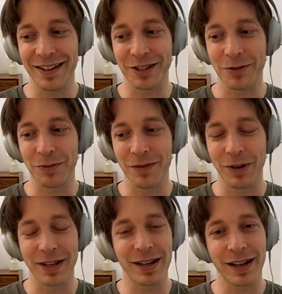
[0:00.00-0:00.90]
It's just w-
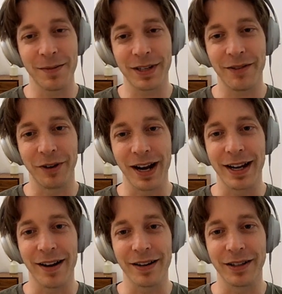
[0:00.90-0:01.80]
when sitcoms have
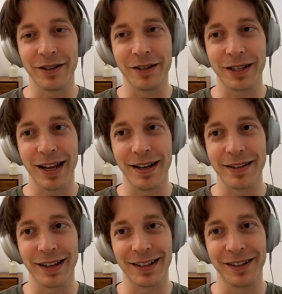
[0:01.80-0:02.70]
great characters and
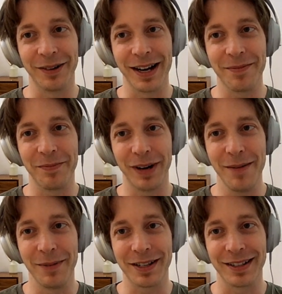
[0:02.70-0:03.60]
it's like a great
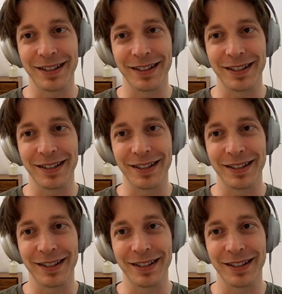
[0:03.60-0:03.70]
premise.